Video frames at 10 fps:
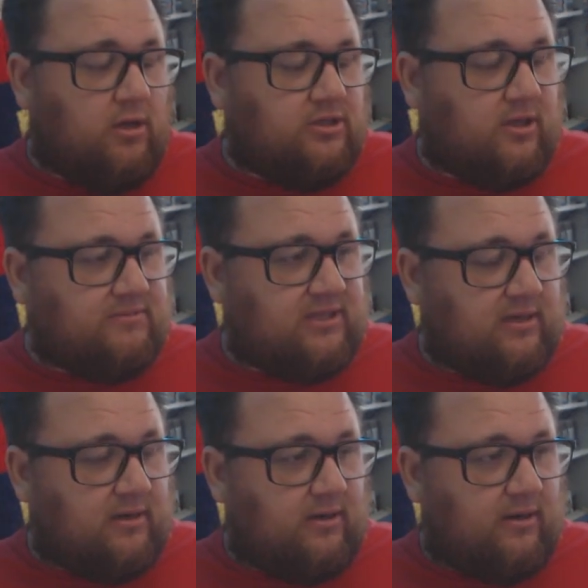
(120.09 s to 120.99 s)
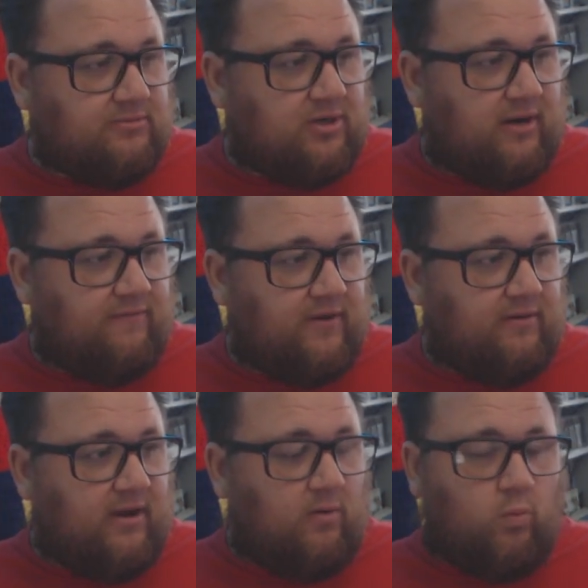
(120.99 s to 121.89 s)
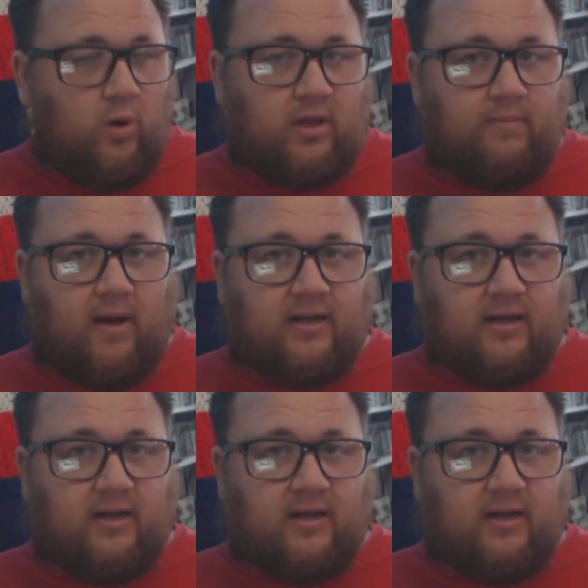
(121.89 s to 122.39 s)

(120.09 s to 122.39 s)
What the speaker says: So I'm sitting there and I'm trying to figure out what could